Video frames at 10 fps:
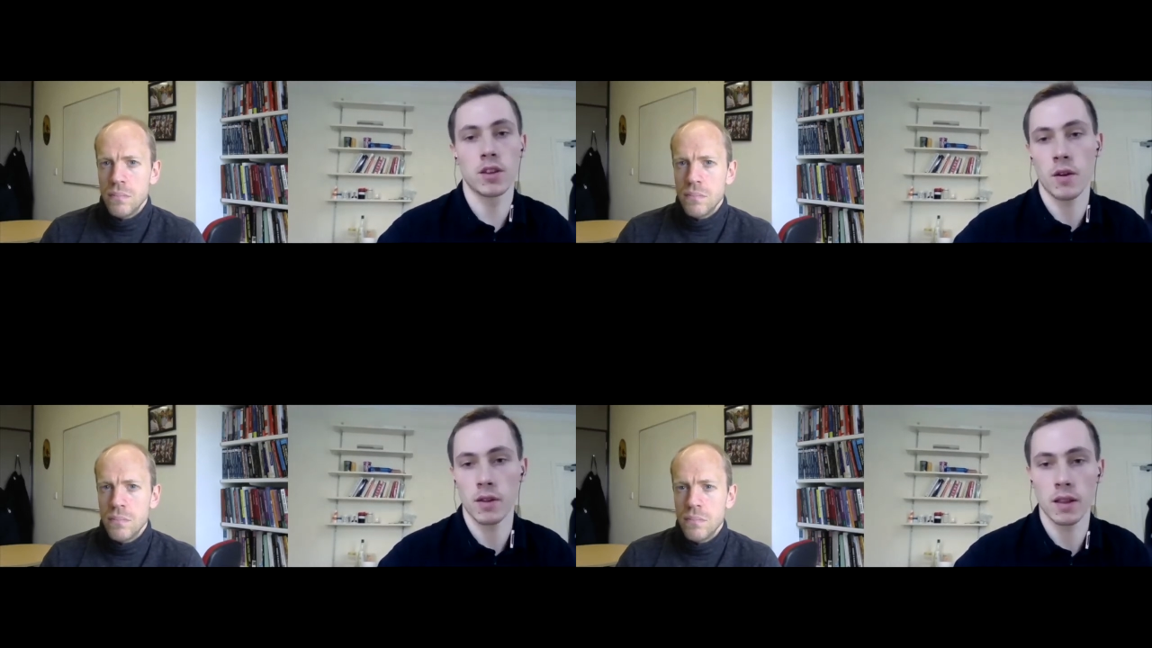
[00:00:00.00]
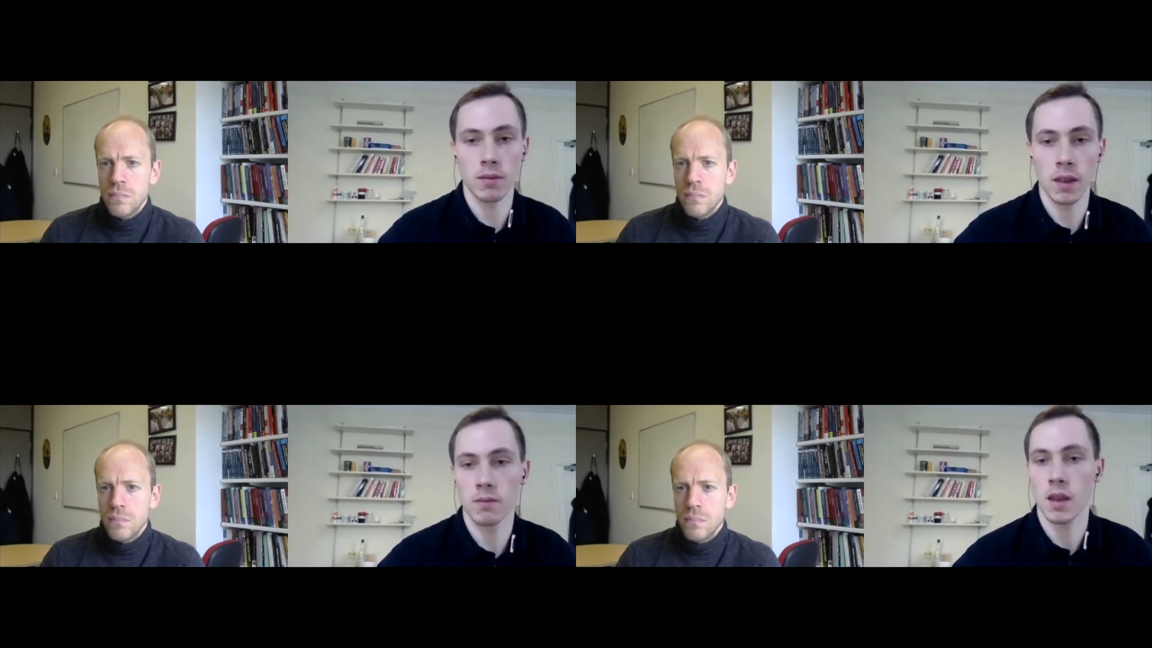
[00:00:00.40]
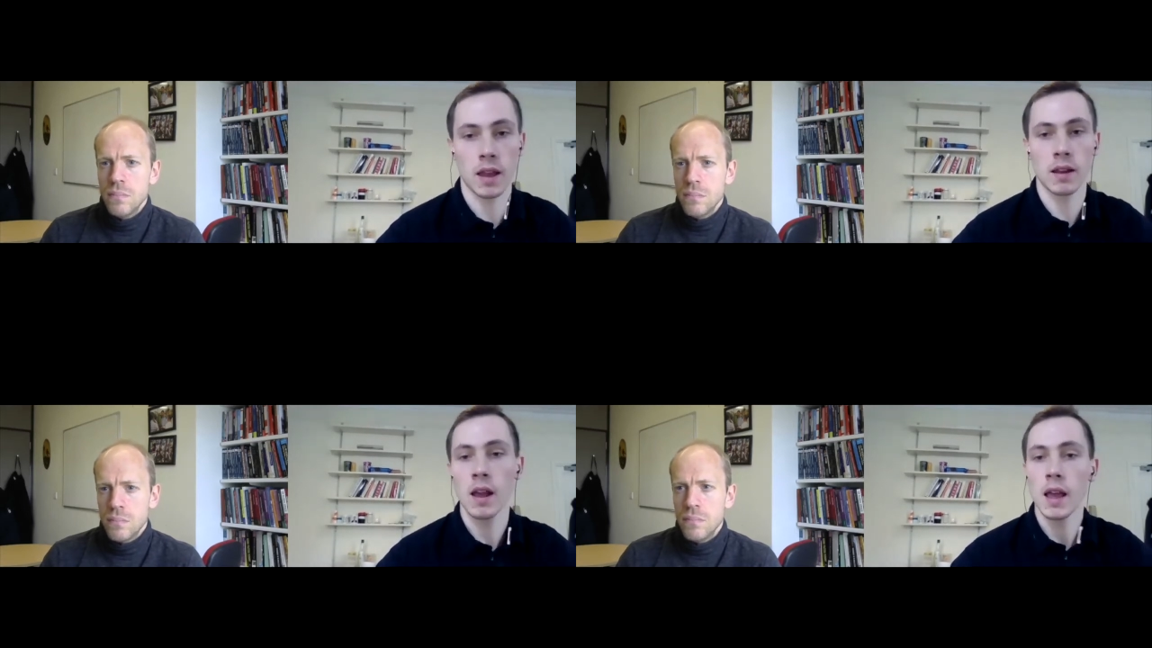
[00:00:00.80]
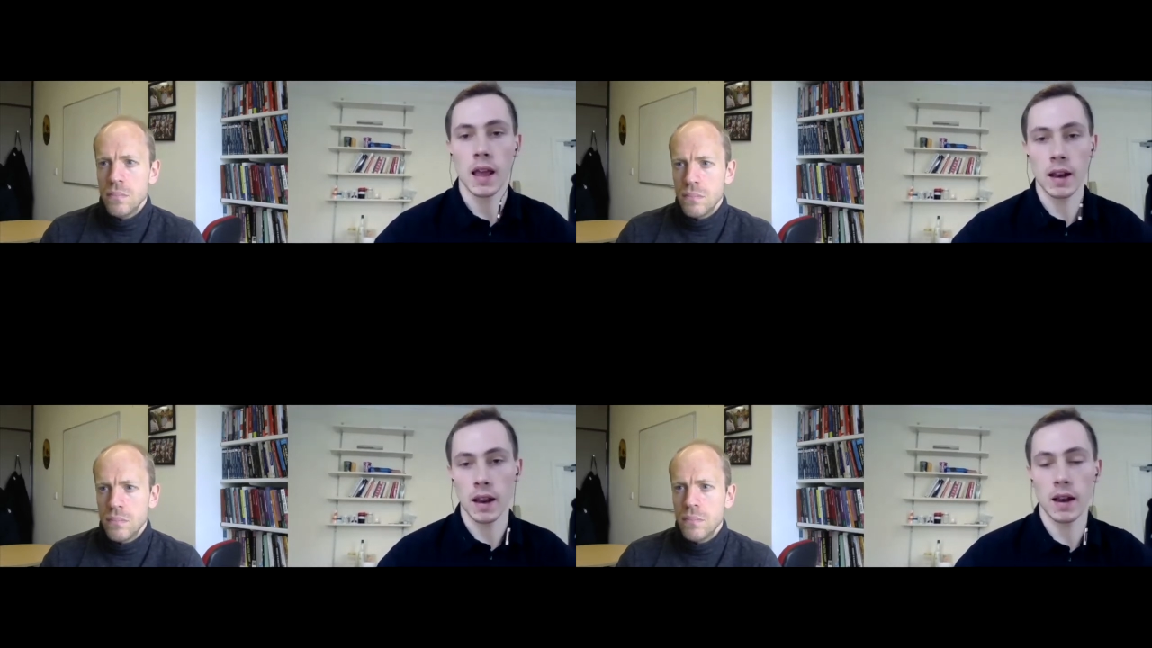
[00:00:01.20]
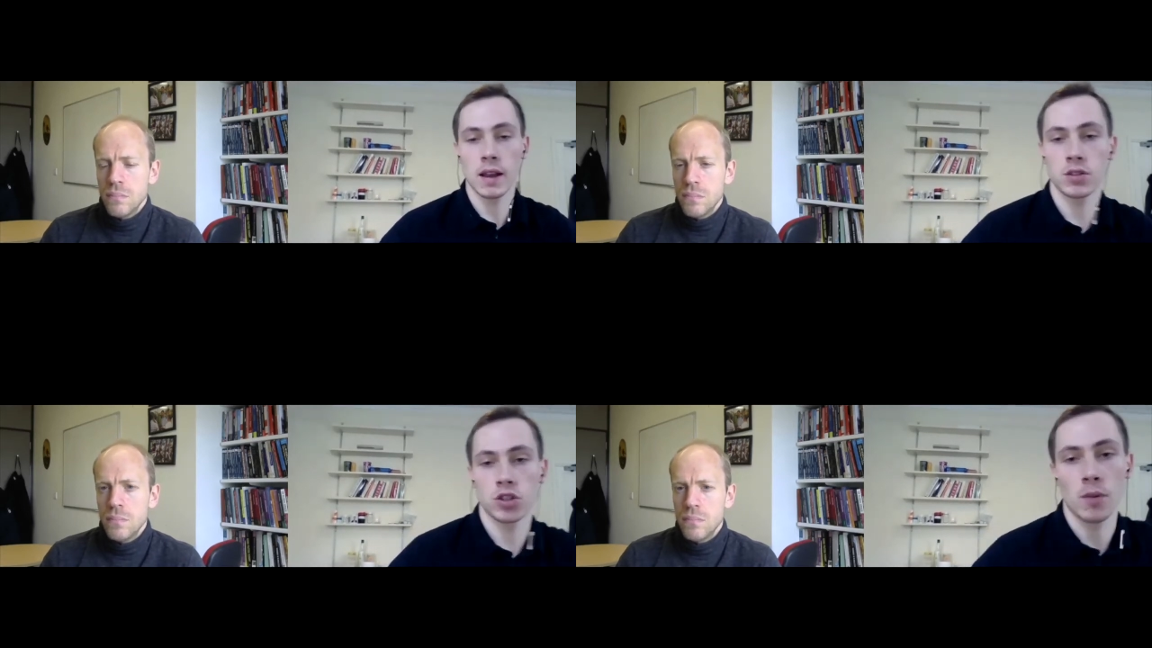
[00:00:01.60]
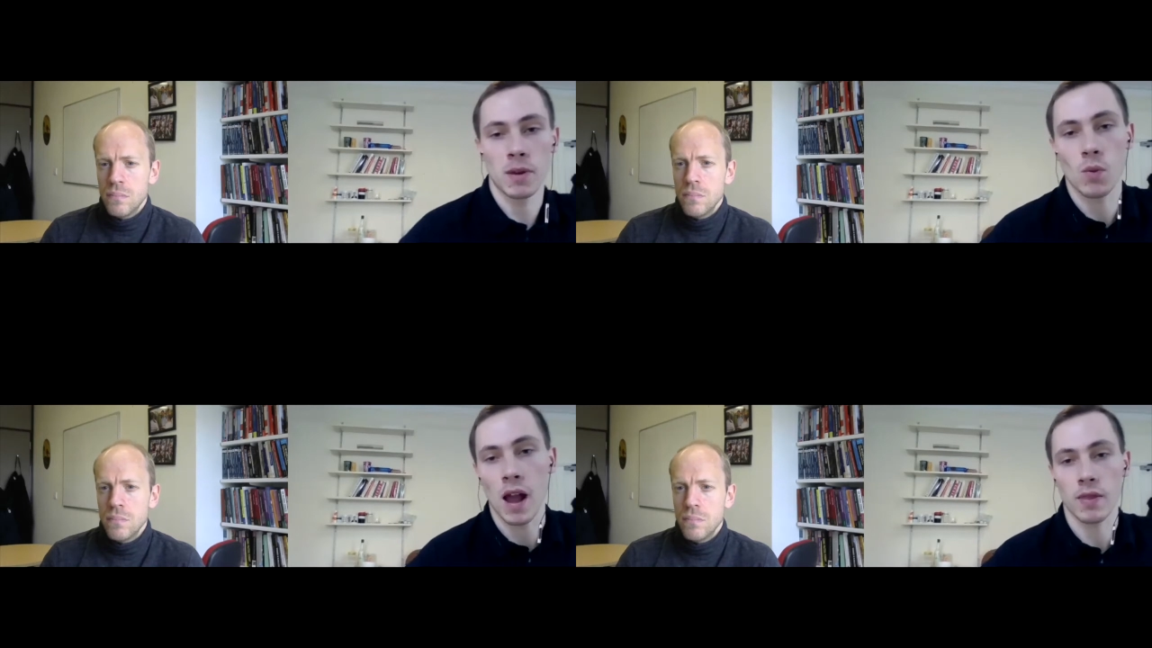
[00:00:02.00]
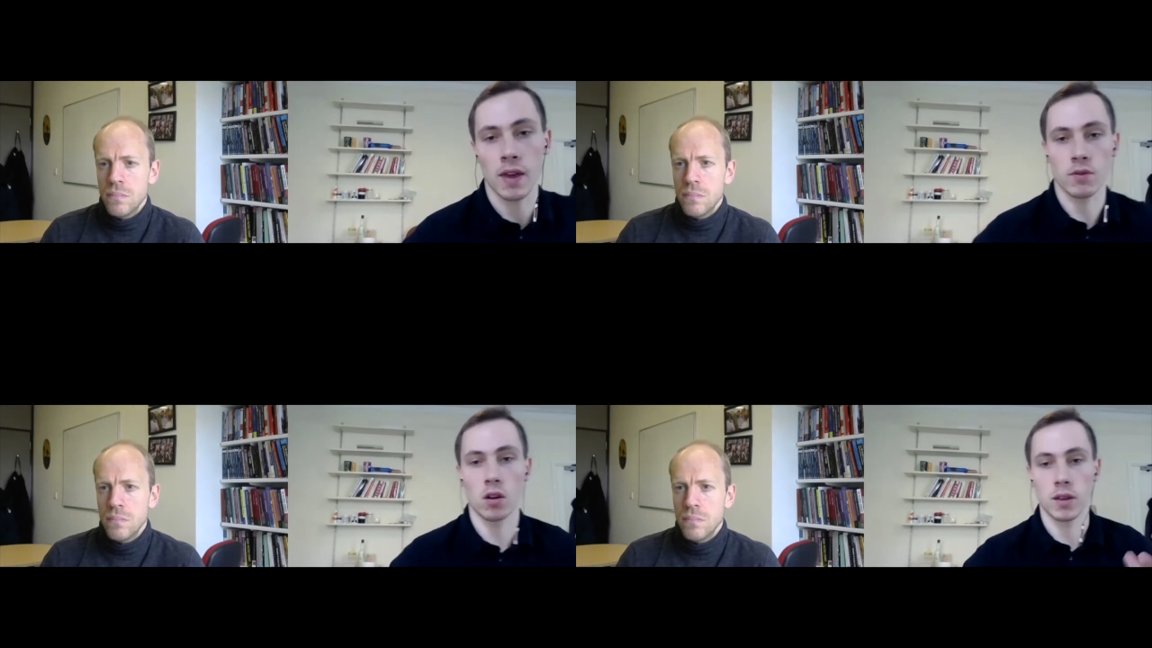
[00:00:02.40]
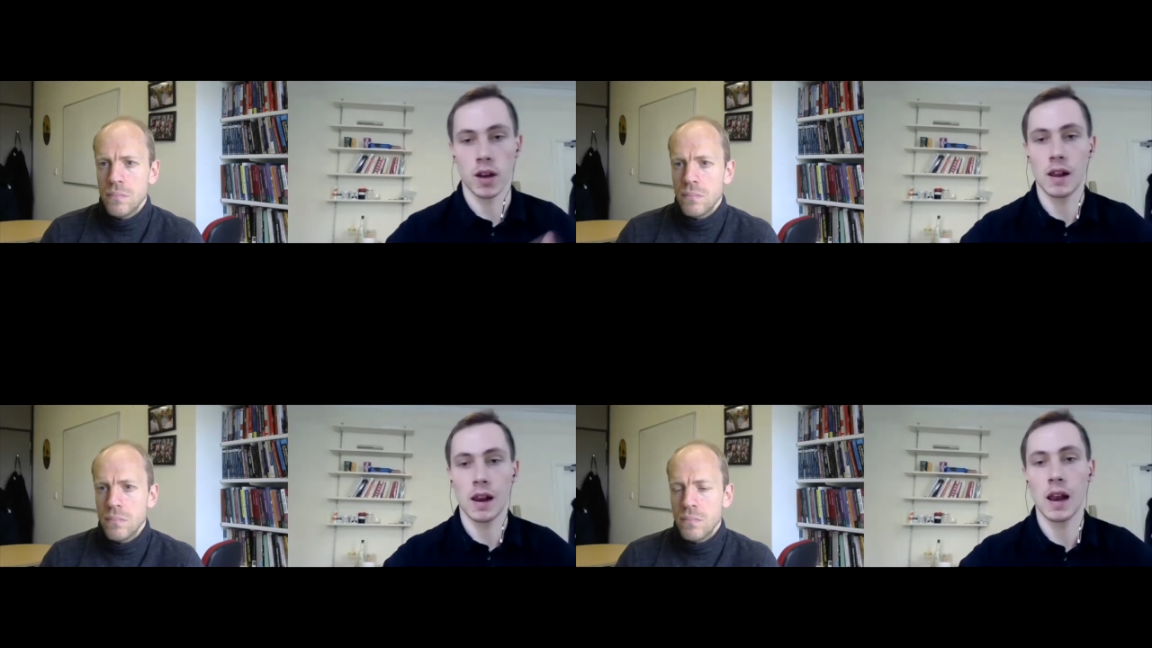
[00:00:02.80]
Speaker 1: You know, in, in say in, in, in East Germany where they've got you know a,